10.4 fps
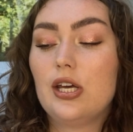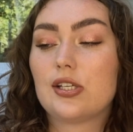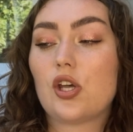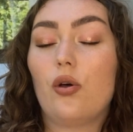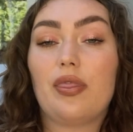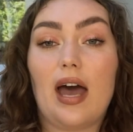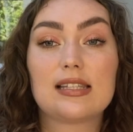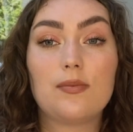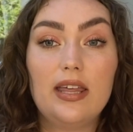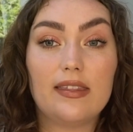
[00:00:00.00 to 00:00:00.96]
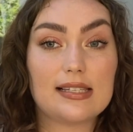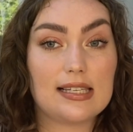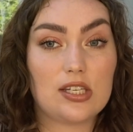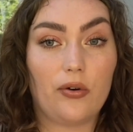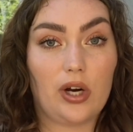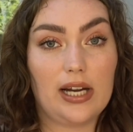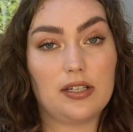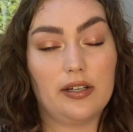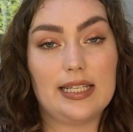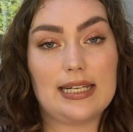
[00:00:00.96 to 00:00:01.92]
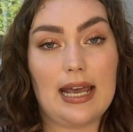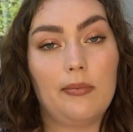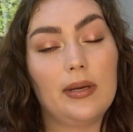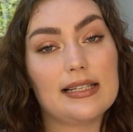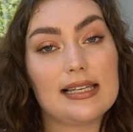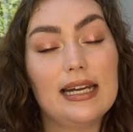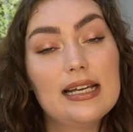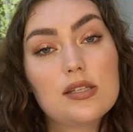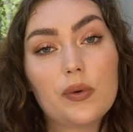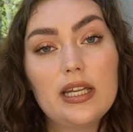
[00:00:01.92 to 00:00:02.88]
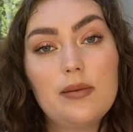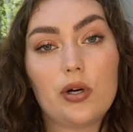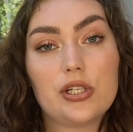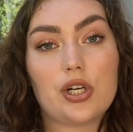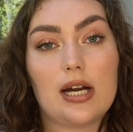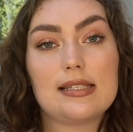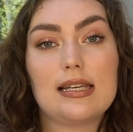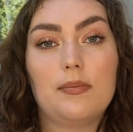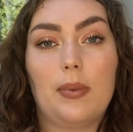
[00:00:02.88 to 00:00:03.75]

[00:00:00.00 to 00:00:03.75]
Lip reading: So that's why this is so great during the day, because it is really moisturizing,